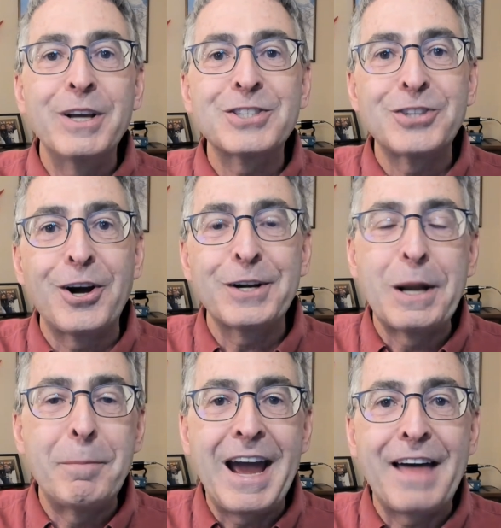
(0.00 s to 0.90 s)
start in
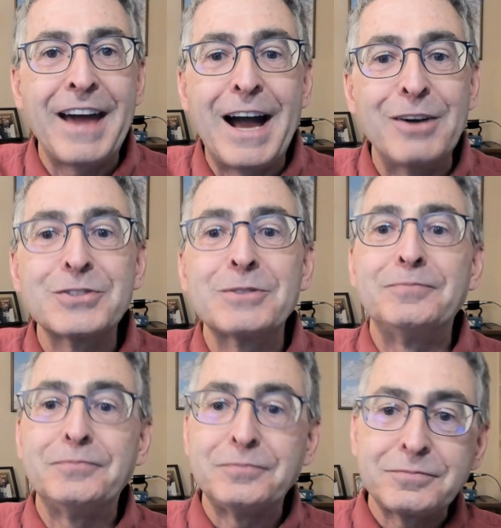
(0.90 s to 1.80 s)
a bathhouse.
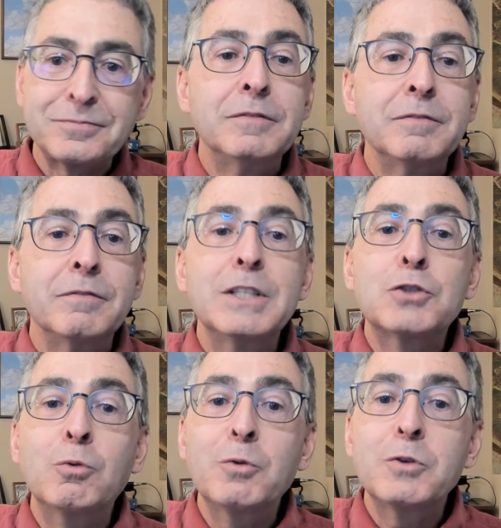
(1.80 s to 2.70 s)

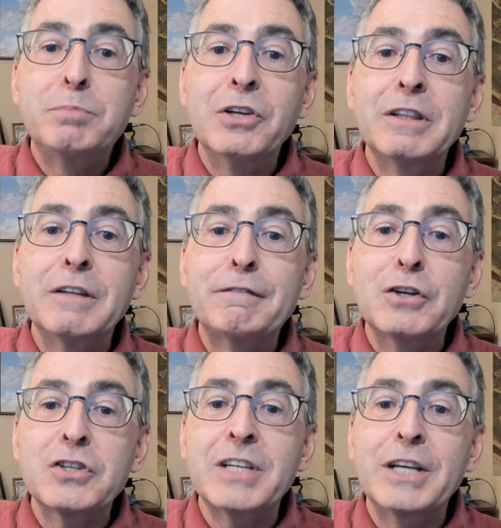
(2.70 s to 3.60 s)
This one was built in the
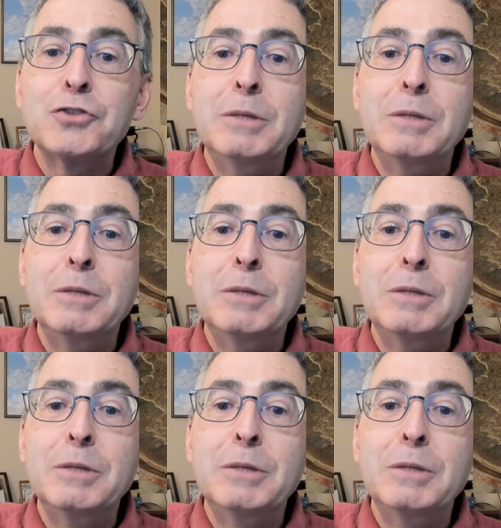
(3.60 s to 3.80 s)
1st century